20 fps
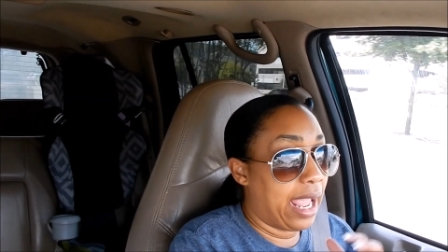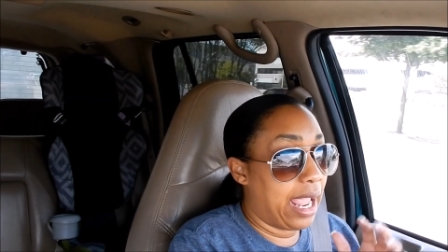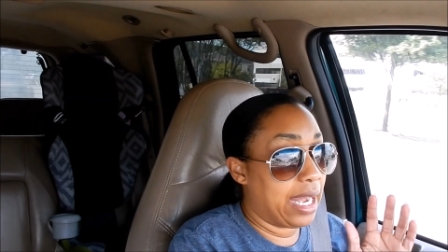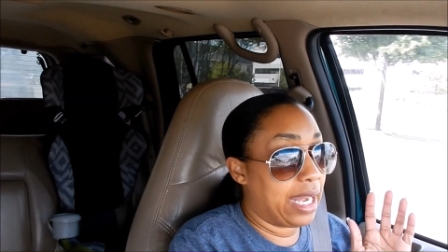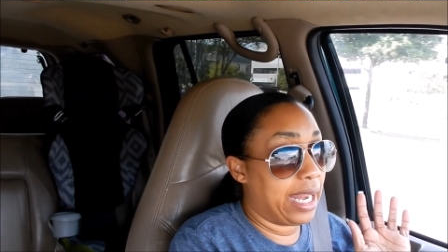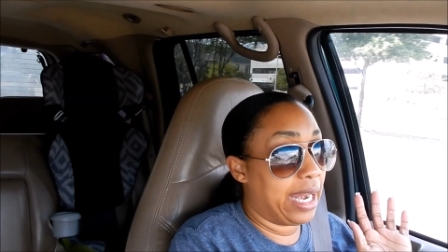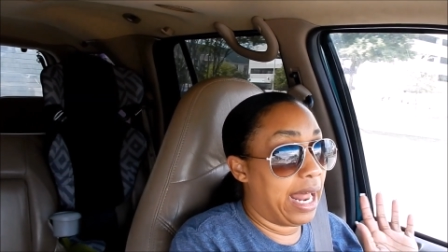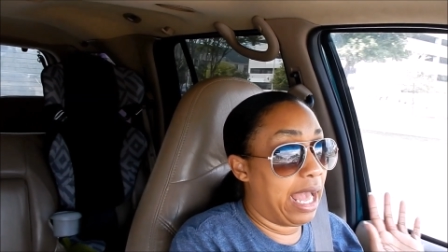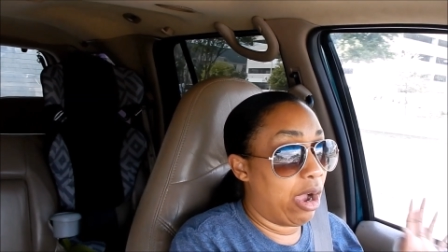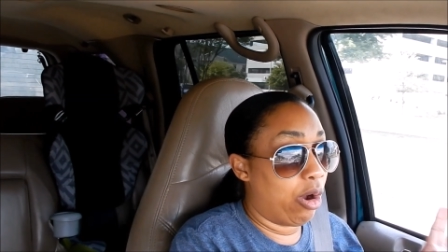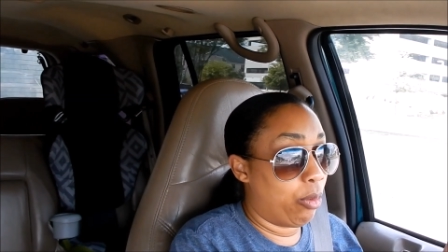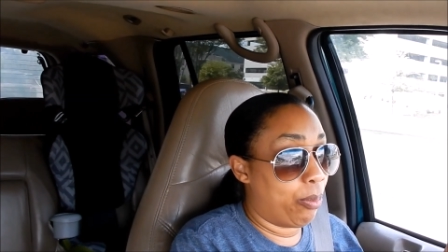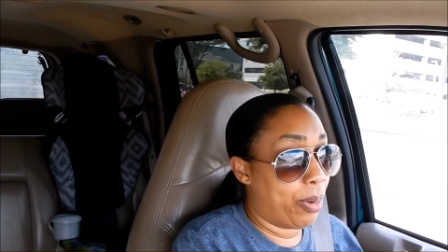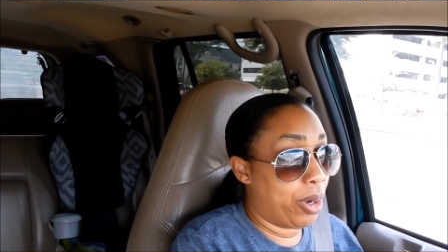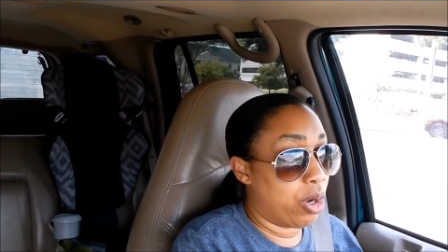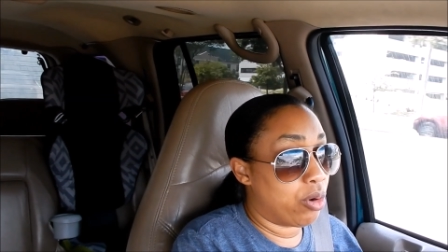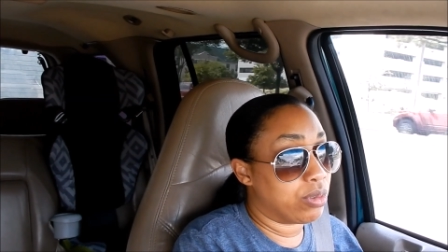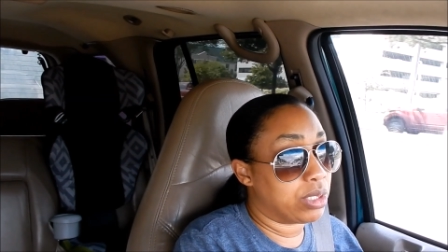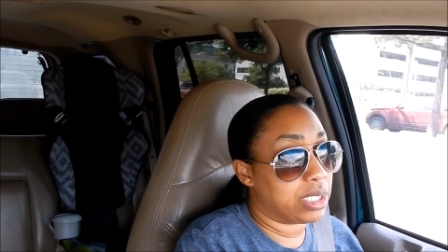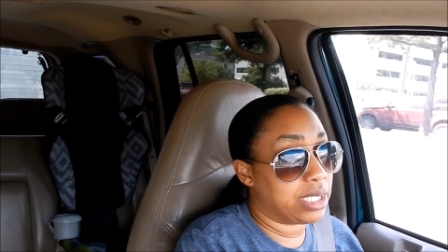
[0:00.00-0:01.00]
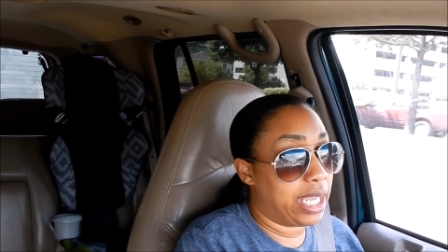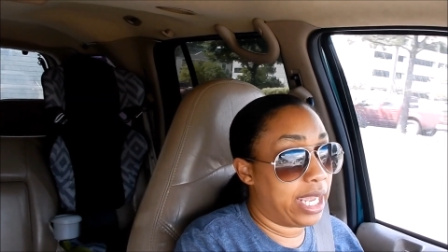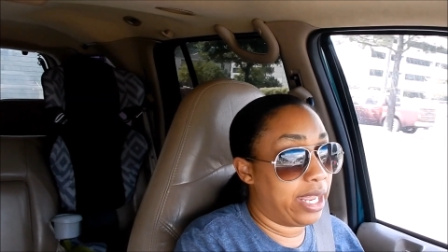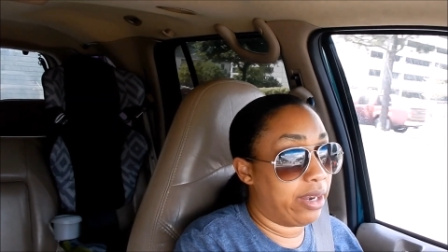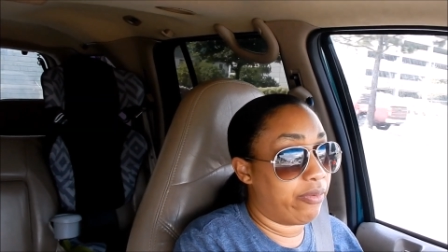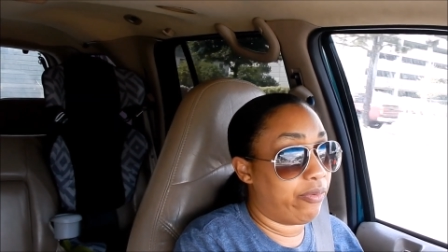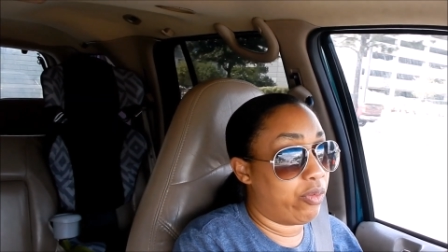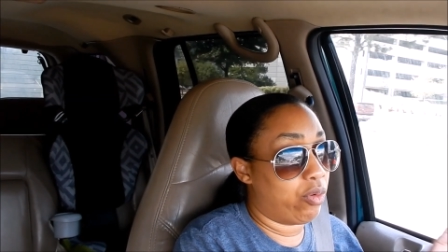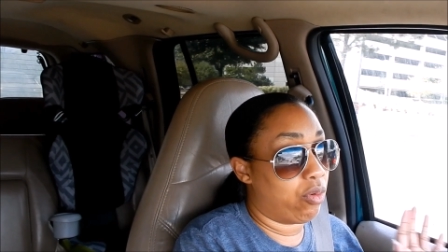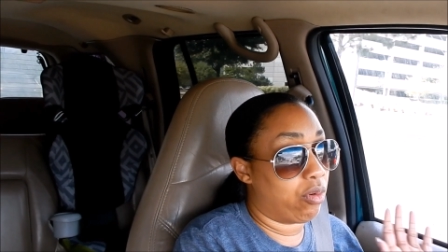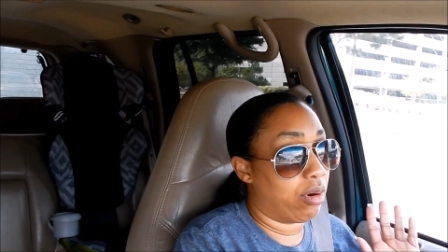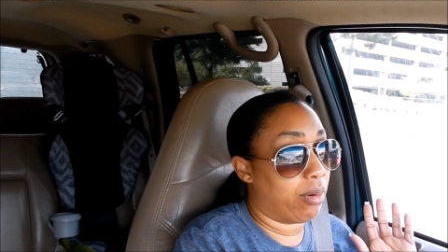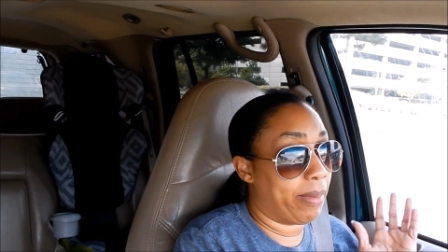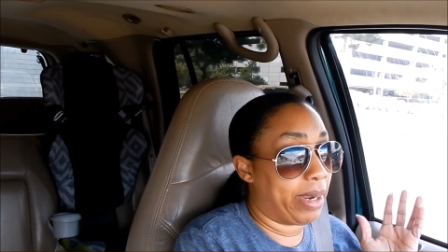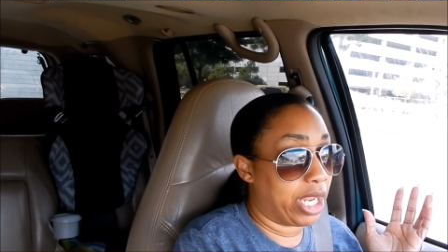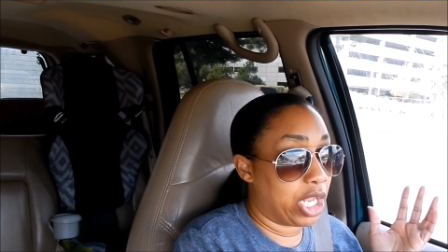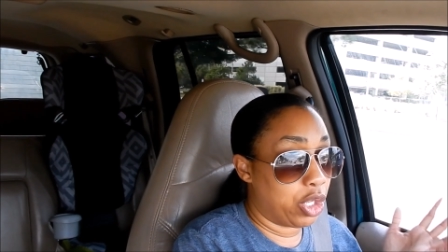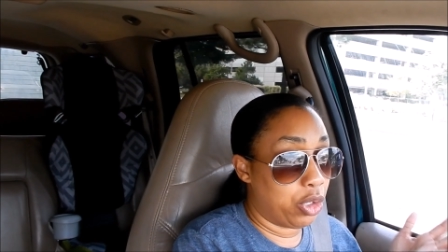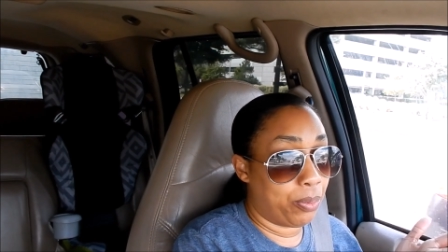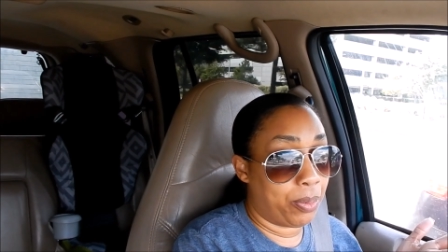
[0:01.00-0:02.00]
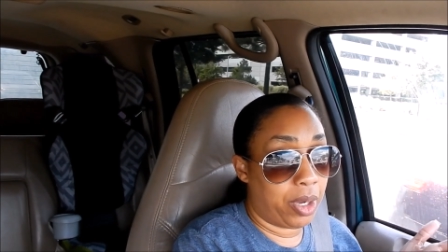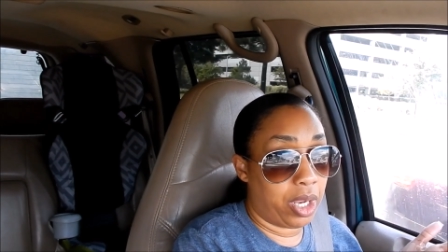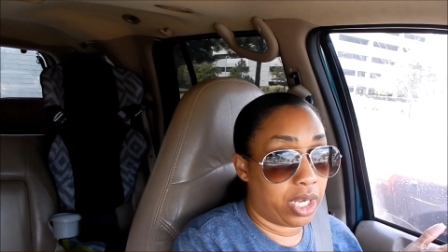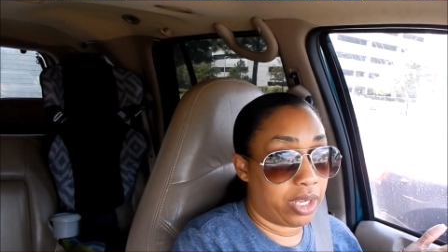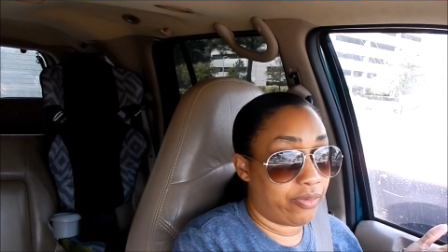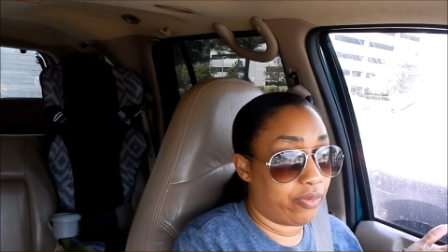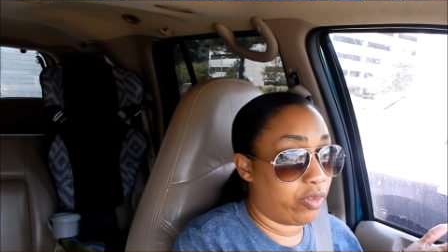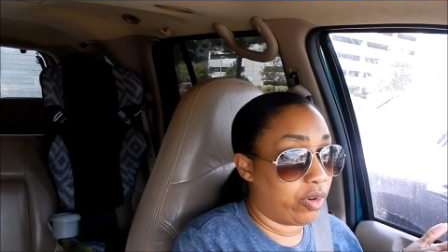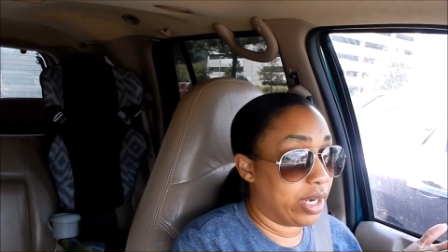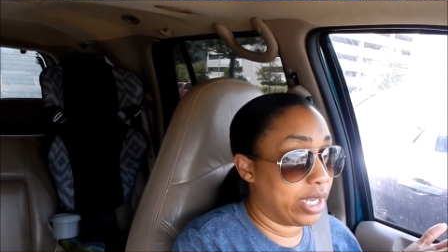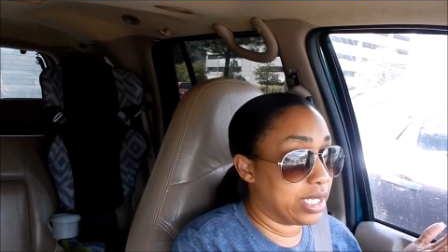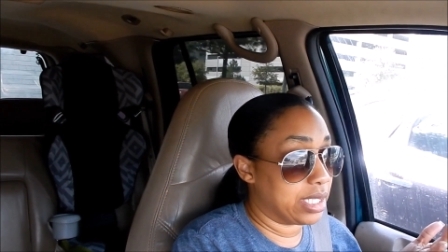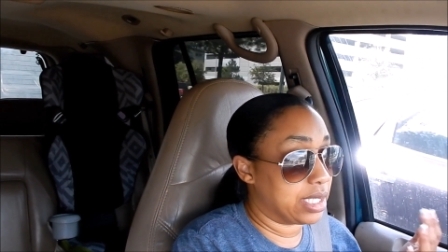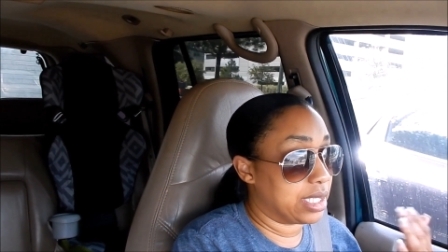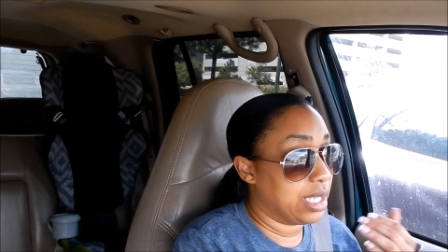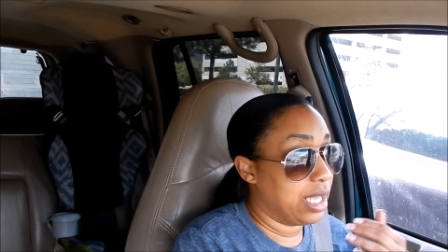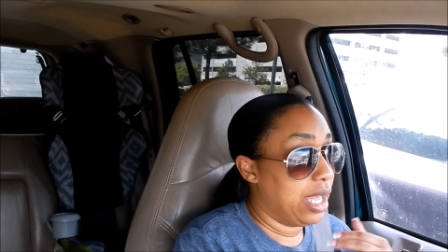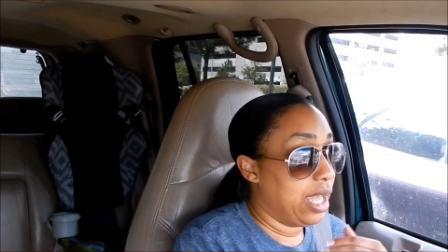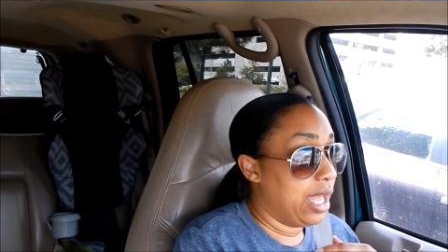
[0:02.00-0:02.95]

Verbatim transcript: and then I'll post that for my couponing friends